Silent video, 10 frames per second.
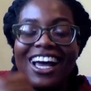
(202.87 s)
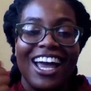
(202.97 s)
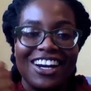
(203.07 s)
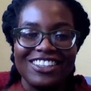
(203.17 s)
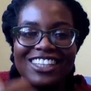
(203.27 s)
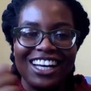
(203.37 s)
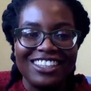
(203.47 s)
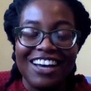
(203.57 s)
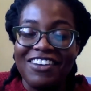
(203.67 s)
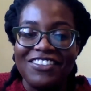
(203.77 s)
hairstyles
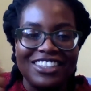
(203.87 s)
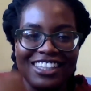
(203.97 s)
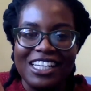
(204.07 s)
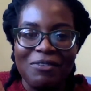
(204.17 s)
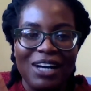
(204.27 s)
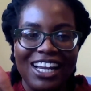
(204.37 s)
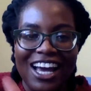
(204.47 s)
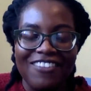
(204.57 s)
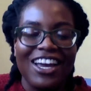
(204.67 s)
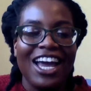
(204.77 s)
I've ever seen in my life.
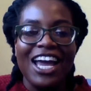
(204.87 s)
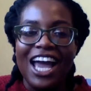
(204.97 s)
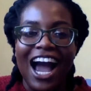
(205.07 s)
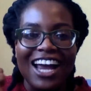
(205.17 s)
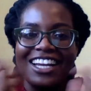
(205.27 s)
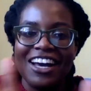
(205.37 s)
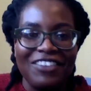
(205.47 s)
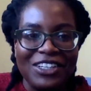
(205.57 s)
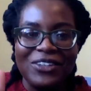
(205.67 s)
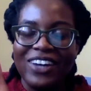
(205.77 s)
I never
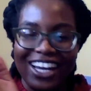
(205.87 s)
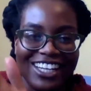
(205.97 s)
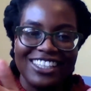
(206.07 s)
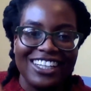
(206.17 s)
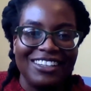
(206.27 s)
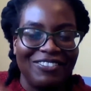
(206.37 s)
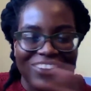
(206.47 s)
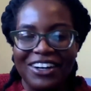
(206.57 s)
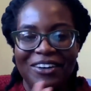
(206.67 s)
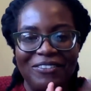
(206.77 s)
knew Asian
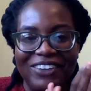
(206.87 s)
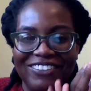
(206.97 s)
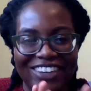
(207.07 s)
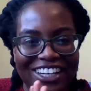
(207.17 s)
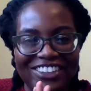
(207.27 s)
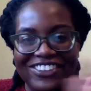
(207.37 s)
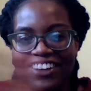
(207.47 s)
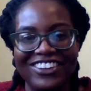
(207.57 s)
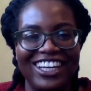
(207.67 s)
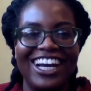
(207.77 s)
men grew
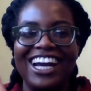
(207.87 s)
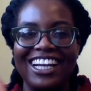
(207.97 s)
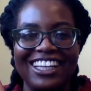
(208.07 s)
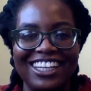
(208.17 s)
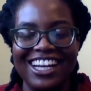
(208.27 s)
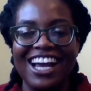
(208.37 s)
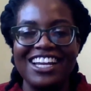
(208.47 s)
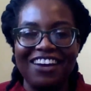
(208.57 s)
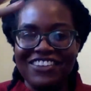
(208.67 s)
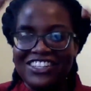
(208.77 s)
out their hair like that. I
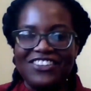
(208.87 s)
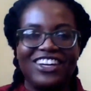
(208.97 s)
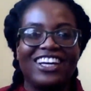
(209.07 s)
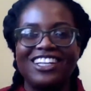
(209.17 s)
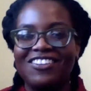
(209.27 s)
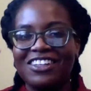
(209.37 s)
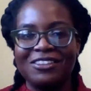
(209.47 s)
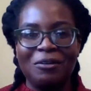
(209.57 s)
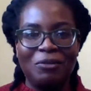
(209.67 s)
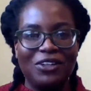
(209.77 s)
never knew it could have looked so
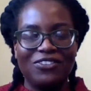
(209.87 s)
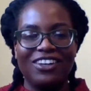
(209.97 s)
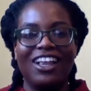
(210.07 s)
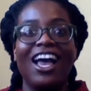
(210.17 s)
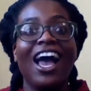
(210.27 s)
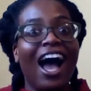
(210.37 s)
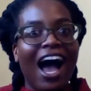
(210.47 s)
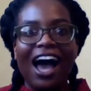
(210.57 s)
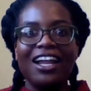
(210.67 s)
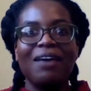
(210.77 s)
beautiful.
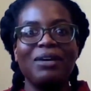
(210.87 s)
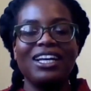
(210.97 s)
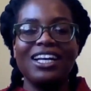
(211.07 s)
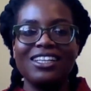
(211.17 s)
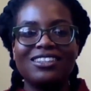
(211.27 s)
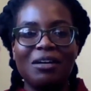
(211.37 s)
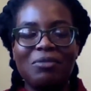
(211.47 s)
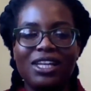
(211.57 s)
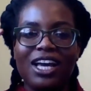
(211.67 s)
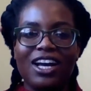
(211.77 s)
And I mean, it's something
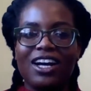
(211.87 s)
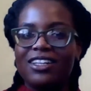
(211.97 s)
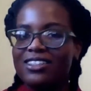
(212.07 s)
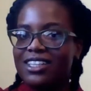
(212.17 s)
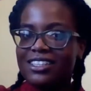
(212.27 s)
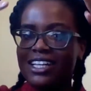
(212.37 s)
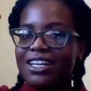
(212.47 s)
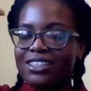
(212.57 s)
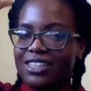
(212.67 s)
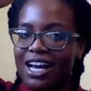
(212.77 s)
like us. It's like a
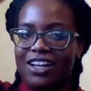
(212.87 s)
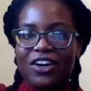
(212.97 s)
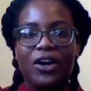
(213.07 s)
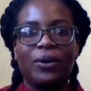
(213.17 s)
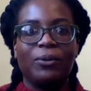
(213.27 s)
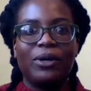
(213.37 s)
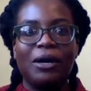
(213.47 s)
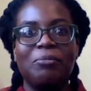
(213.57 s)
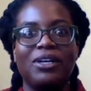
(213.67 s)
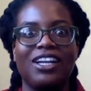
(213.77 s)
style a girl would wear,
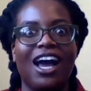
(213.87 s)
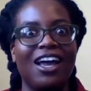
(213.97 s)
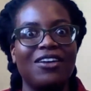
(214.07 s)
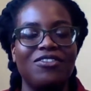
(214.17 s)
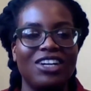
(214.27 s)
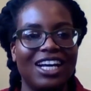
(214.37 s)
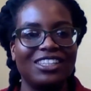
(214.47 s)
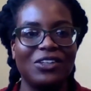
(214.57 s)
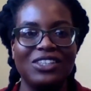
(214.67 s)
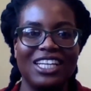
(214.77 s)
but I realized
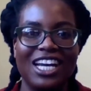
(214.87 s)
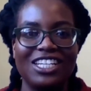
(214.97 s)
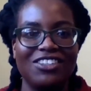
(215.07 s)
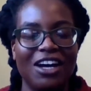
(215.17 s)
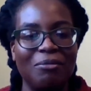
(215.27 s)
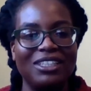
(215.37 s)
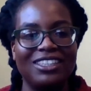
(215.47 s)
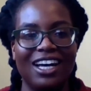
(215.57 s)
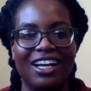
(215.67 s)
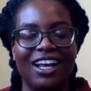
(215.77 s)
going to Asian dramas
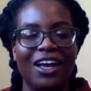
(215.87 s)
that